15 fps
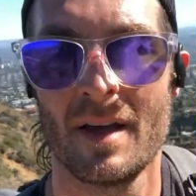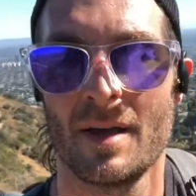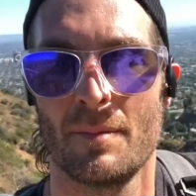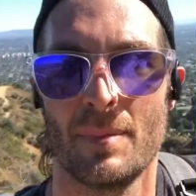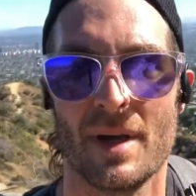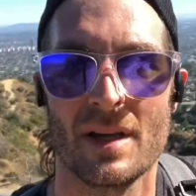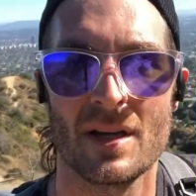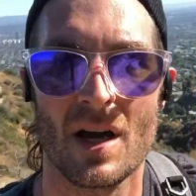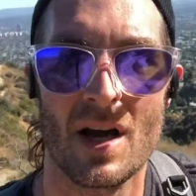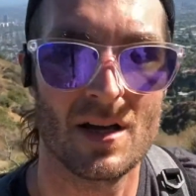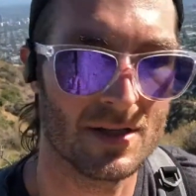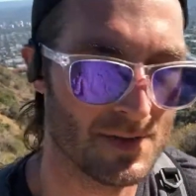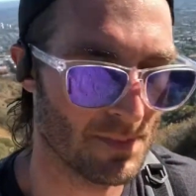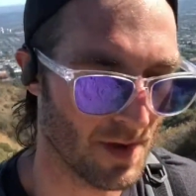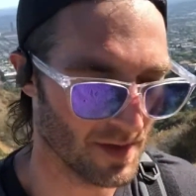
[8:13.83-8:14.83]
Big
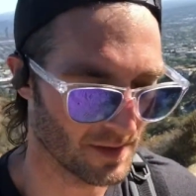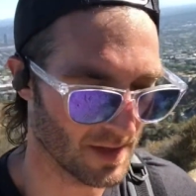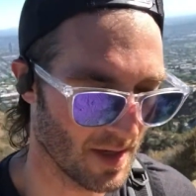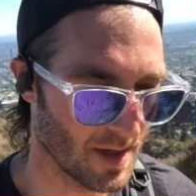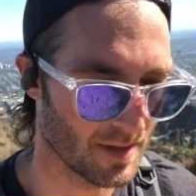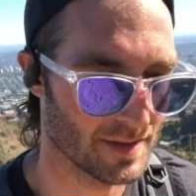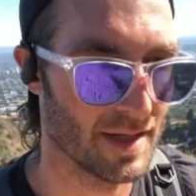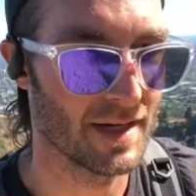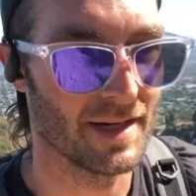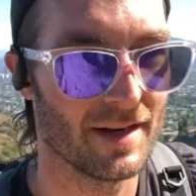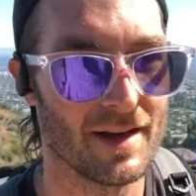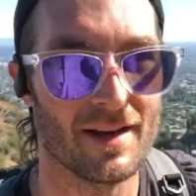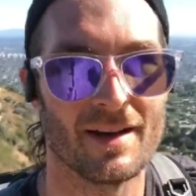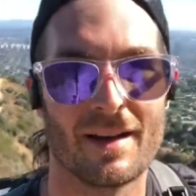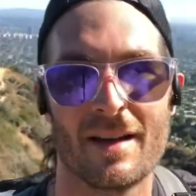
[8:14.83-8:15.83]
dogs, small dogs, any
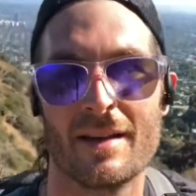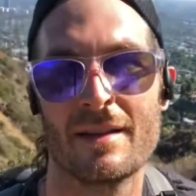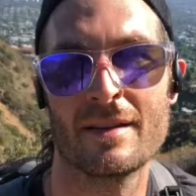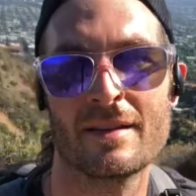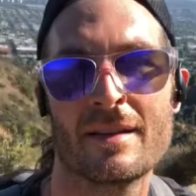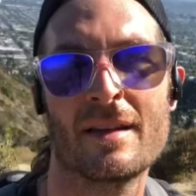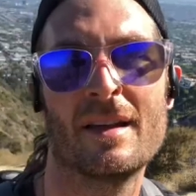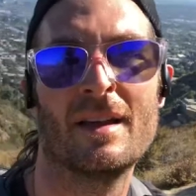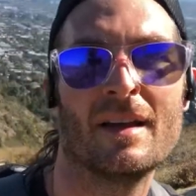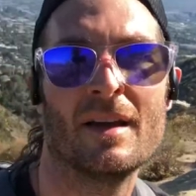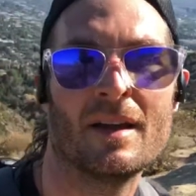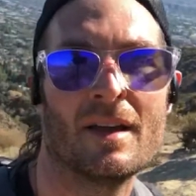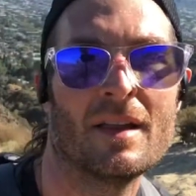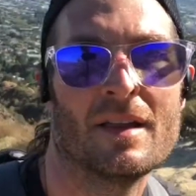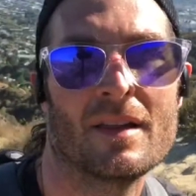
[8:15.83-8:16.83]
dog.
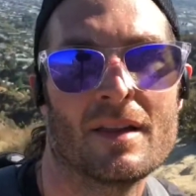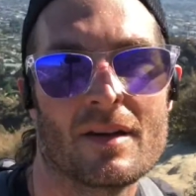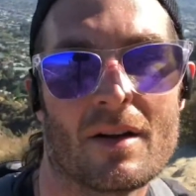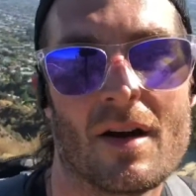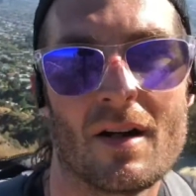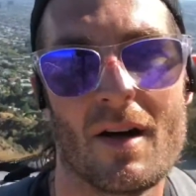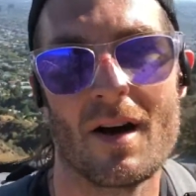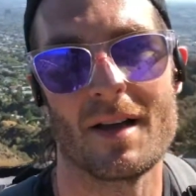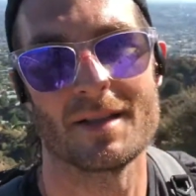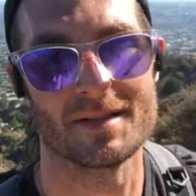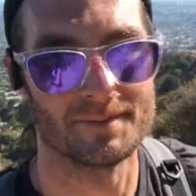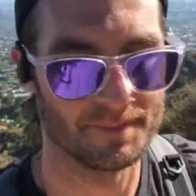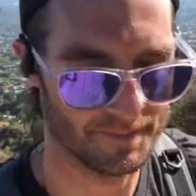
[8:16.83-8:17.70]
They're all awesome.